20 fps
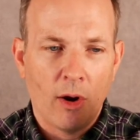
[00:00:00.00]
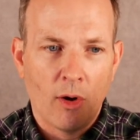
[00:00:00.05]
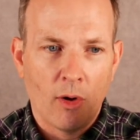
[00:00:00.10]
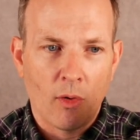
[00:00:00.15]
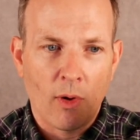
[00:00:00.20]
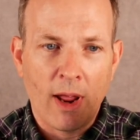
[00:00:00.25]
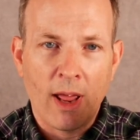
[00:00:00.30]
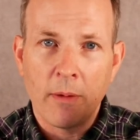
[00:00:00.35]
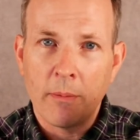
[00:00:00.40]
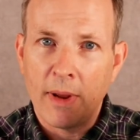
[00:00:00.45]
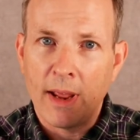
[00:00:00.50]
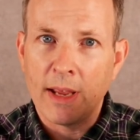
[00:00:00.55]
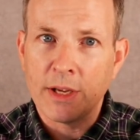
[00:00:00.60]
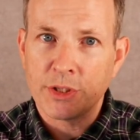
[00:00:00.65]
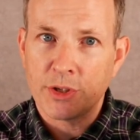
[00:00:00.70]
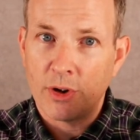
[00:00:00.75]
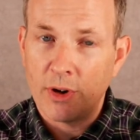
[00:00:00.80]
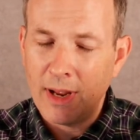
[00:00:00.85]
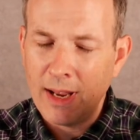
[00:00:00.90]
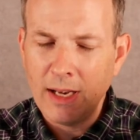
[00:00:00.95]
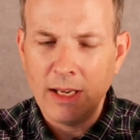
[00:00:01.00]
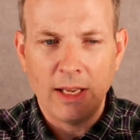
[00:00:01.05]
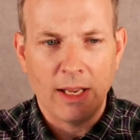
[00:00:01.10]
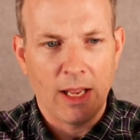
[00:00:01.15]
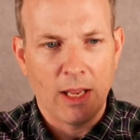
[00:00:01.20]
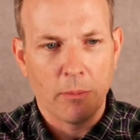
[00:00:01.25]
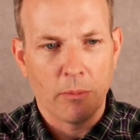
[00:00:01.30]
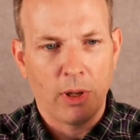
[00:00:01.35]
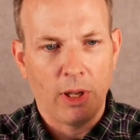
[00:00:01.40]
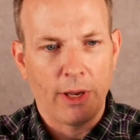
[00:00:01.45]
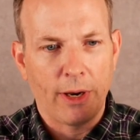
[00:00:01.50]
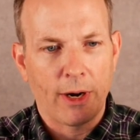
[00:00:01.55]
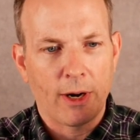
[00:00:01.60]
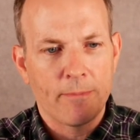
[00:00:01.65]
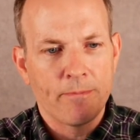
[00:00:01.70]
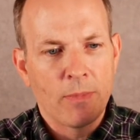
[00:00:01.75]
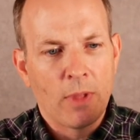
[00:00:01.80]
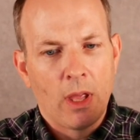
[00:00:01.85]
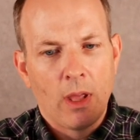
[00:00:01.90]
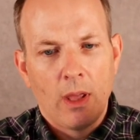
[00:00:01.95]
Grandmaster endgame player.
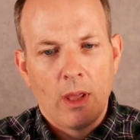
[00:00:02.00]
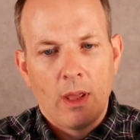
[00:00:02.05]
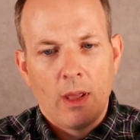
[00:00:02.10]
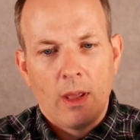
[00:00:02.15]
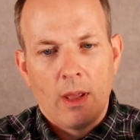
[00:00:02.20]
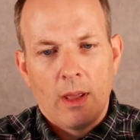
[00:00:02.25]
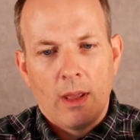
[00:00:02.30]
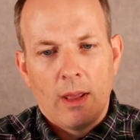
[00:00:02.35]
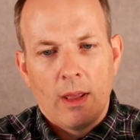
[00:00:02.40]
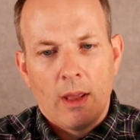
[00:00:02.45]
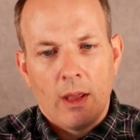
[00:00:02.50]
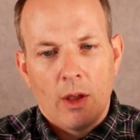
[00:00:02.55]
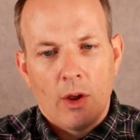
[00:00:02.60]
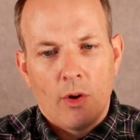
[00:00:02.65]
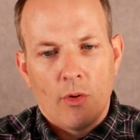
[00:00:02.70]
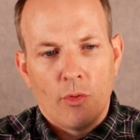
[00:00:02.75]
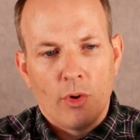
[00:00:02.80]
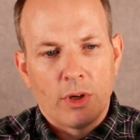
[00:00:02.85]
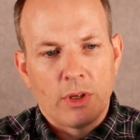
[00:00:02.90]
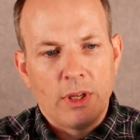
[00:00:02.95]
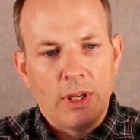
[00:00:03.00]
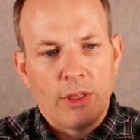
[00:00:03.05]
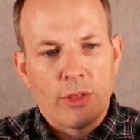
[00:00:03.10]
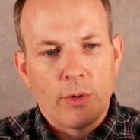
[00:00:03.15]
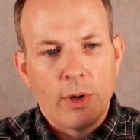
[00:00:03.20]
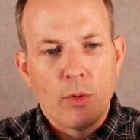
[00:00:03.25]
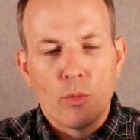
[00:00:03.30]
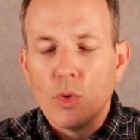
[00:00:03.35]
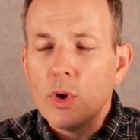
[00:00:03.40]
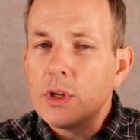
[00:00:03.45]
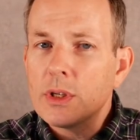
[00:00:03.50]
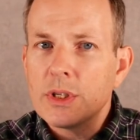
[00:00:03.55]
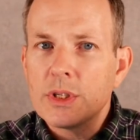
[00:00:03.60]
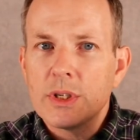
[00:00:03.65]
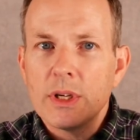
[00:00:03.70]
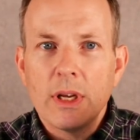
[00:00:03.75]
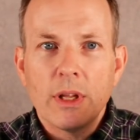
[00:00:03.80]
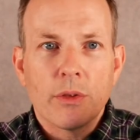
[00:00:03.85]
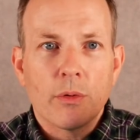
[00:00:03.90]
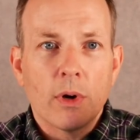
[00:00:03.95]
Rook d three, rook to
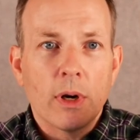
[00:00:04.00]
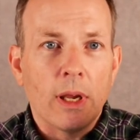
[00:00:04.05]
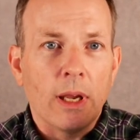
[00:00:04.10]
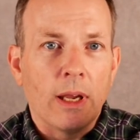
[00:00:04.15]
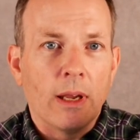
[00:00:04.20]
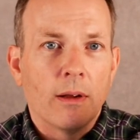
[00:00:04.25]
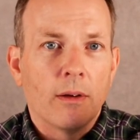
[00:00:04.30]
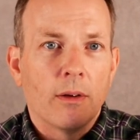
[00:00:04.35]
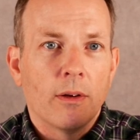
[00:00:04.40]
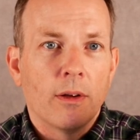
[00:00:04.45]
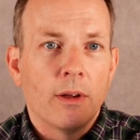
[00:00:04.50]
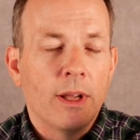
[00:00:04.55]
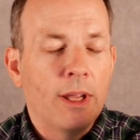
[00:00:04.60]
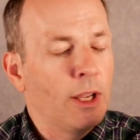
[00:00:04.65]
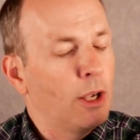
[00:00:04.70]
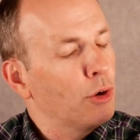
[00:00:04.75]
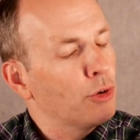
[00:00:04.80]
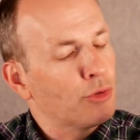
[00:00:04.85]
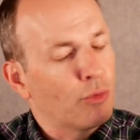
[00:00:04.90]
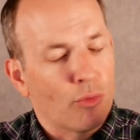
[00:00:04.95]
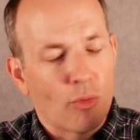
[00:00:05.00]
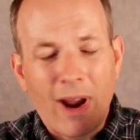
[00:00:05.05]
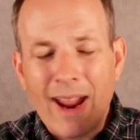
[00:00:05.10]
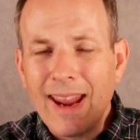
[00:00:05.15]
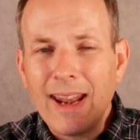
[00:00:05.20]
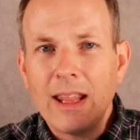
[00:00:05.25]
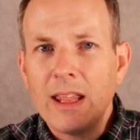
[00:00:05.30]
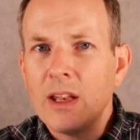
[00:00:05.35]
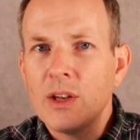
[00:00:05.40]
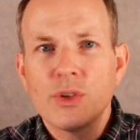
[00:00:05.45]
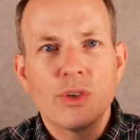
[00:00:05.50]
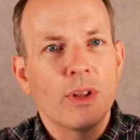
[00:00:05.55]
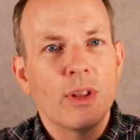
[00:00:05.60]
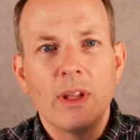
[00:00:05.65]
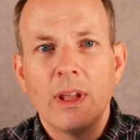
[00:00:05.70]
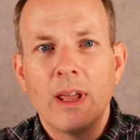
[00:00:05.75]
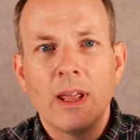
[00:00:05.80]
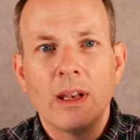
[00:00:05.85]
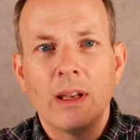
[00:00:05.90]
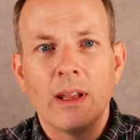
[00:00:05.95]
c three. He goes right into
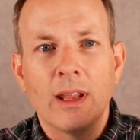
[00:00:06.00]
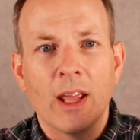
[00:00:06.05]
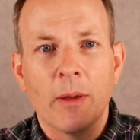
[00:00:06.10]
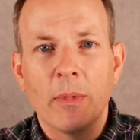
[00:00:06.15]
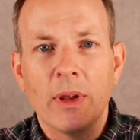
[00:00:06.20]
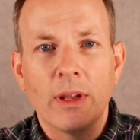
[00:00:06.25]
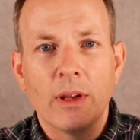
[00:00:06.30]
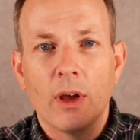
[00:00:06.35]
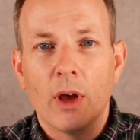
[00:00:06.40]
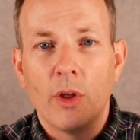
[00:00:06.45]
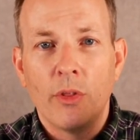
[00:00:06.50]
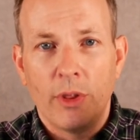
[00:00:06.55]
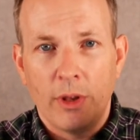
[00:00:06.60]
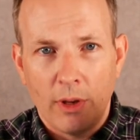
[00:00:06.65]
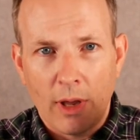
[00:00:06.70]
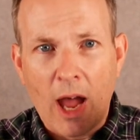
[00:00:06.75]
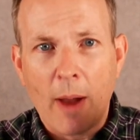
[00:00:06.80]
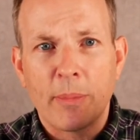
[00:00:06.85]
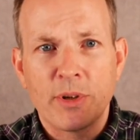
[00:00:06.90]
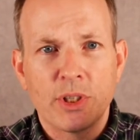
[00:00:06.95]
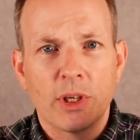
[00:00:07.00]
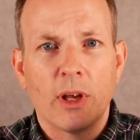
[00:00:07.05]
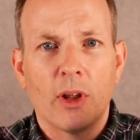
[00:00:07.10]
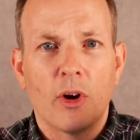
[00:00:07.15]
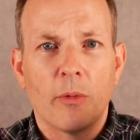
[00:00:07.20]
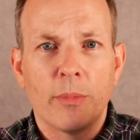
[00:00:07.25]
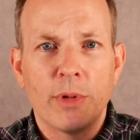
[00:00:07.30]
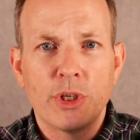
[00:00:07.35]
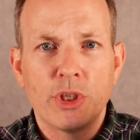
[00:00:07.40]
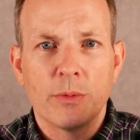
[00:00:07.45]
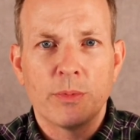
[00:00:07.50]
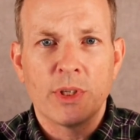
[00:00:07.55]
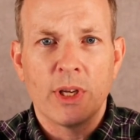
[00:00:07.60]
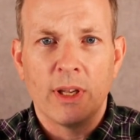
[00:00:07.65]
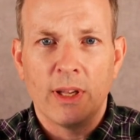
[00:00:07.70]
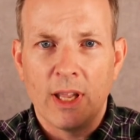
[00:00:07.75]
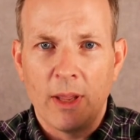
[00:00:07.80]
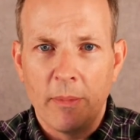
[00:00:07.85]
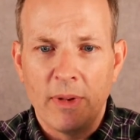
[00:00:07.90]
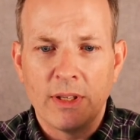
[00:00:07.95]
the endgame, he, the opposite-colored bishop's
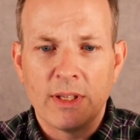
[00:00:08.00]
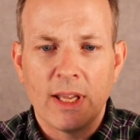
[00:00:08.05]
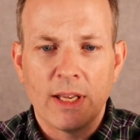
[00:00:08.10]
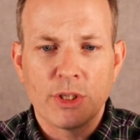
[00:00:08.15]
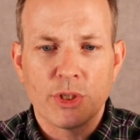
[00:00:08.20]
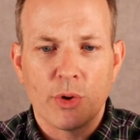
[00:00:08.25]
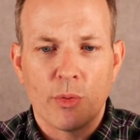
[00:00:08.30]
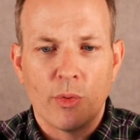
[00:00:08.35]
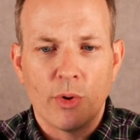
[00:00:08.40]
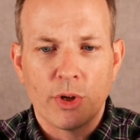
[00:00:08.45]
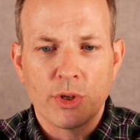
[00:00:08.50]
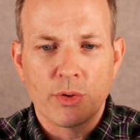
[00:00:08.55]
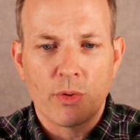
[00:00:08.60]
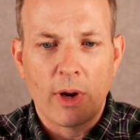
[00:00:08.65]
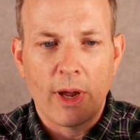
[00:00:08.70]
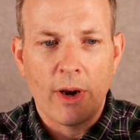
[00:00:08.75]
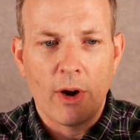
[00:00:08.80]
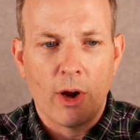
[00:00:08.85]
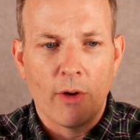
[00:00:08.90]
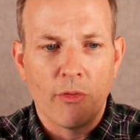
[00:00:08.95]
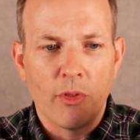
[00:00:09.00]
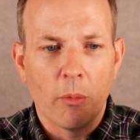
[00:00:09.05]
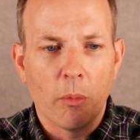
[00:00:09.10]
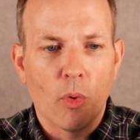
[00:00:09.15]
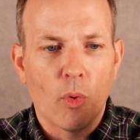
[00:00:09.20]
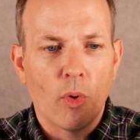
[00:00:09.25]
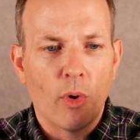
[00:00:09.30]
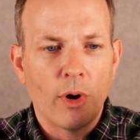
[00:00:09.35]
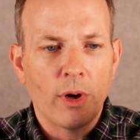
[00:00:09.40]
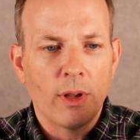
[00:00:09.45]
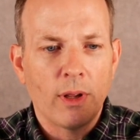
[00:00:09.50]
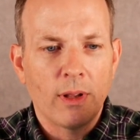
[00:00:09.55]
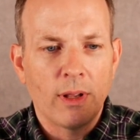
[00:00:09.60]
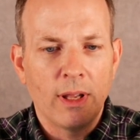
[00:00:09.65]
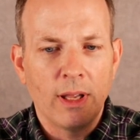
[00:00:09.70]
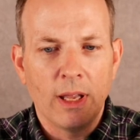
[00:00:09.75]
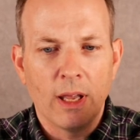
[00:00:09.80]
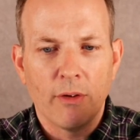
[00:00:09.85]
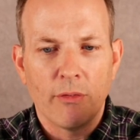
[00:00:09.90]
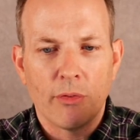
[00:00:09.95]
endgame. He takes the rooks right off the board.
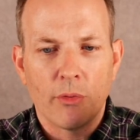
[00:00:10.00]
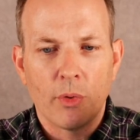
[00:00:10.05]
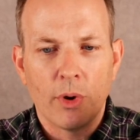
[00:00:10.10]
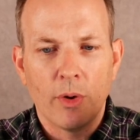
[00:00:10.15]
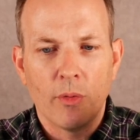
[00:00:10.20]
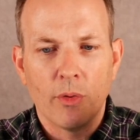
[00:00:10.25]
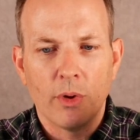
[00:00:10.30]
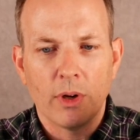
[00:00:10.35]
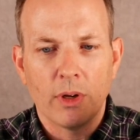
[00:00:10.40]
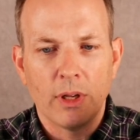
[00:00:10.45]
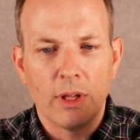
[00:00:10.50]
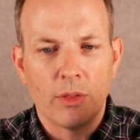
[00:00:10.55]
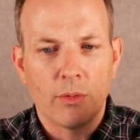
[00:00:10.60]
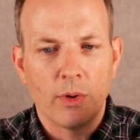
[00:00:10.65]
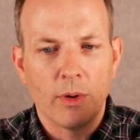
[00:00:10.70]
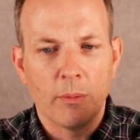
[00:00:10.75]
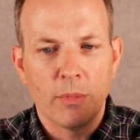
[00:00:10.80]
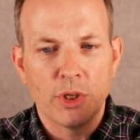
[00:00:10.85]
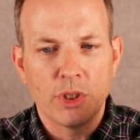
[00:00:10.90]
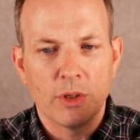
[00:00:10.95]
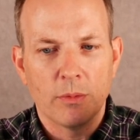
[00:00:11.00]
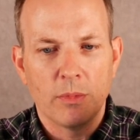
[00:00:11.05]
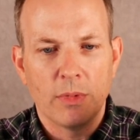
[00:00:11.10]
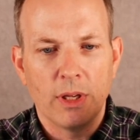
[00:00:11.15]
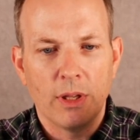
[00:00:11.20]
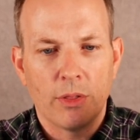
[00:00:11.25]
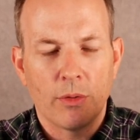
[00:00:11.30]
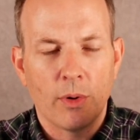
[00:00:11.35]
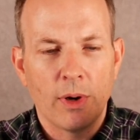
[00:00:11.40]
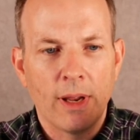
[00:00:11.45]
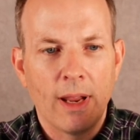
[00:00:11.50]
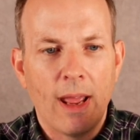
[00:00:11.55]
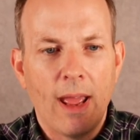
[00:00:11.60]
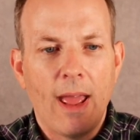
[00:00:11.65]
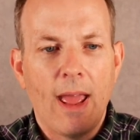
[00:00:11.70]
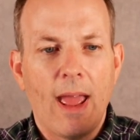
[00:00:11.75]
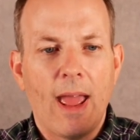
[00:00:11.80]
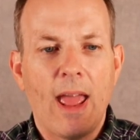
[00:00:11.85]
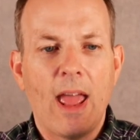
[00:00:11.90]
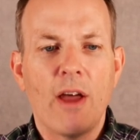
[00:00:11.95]
King f three, rook d three, bishop d three,
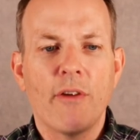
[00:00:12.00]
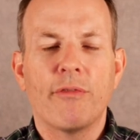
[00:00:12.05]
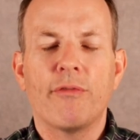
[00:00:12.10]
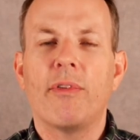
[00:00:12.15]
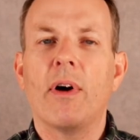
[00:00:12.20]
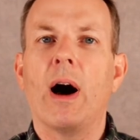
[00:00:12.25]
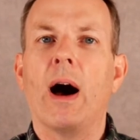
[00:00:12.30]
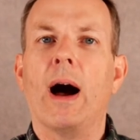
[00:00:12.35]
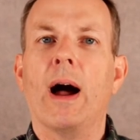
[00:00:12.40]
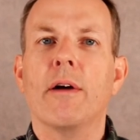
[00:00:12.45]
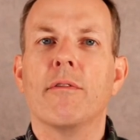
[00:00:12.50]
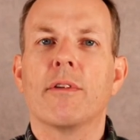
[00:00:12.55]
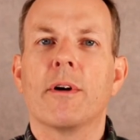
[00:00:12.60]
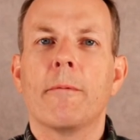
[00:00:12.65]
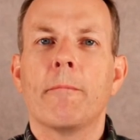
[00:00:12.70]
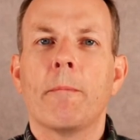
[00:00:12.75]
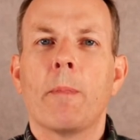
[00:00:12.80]
f five.